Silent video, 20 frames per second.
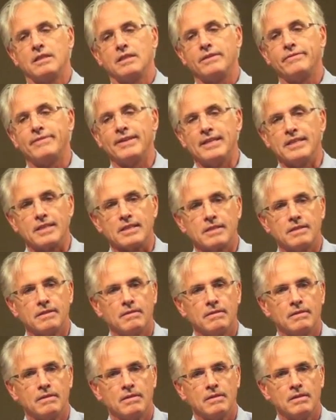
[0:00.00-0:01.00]
defense
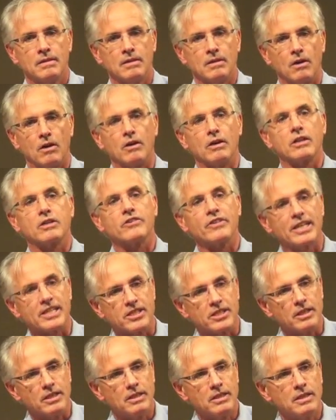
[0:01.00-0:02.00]
or
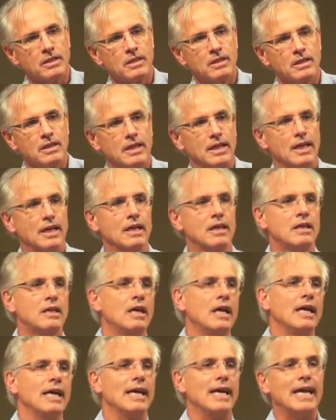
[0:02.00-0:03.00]
aggression, yeah,
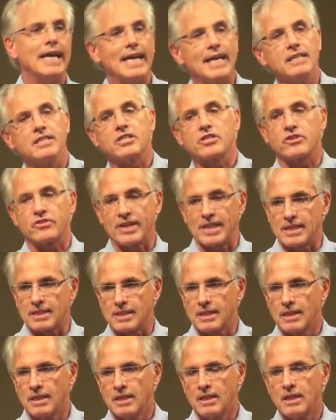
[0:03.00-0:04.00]
and
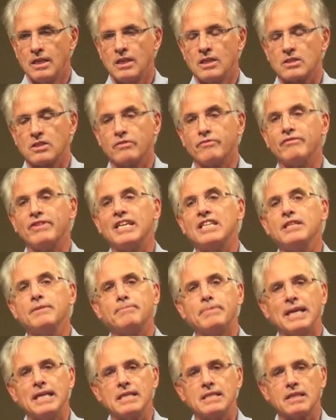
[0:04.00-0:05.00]
stress. So very
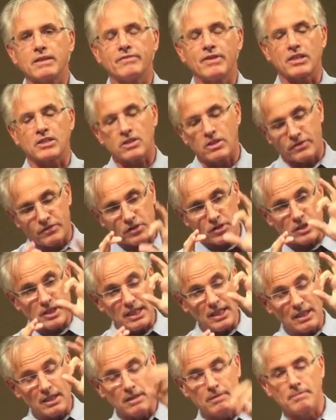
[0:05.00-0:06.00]
basic functions. If you
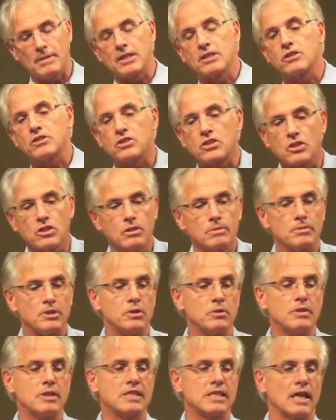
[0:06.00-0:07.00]
see under the microscope a
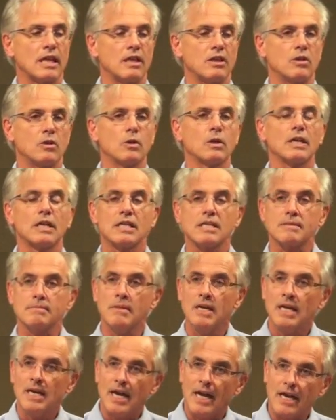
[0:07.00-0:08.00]
unicellular
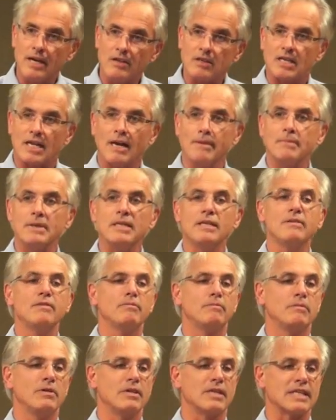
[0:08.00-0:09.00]
organism and you come
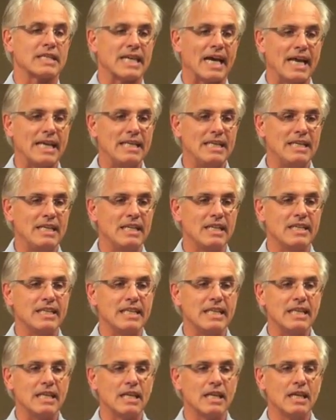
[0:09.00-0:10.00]
in with a tiny little
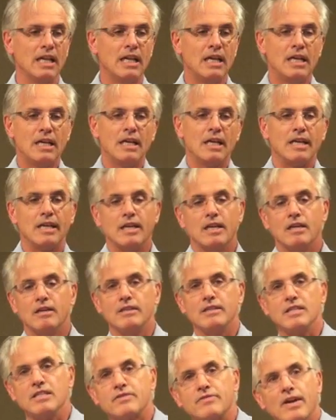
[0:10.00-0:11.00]
needle, you know,
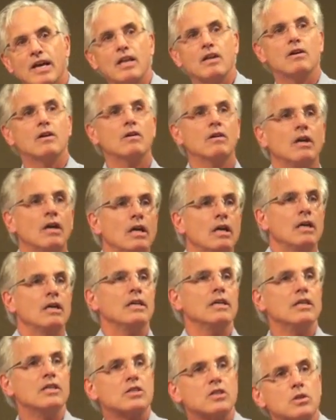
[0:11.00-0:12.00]
and this fellow
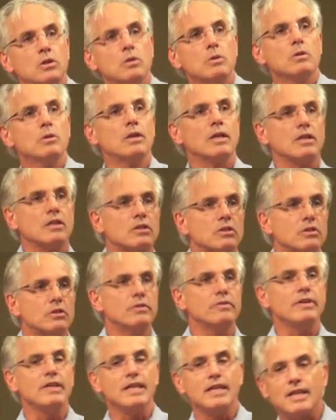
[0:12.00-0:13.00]
is cool and
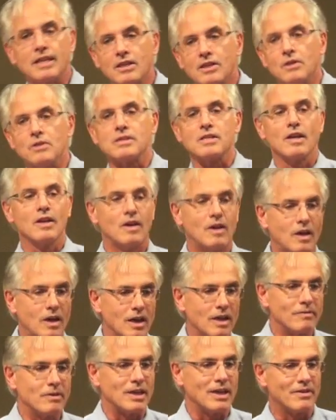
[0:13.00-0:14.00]
groovy and goes
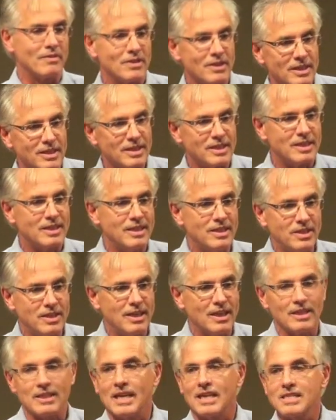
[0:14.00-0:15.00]
along, whatever it
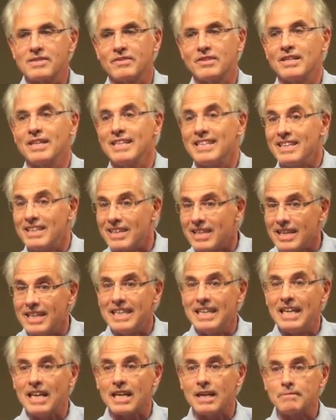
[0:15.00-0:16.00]
does, the
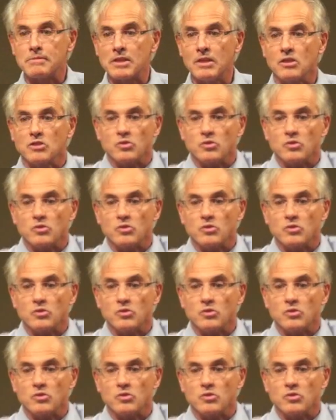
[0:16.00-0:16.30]
needle comes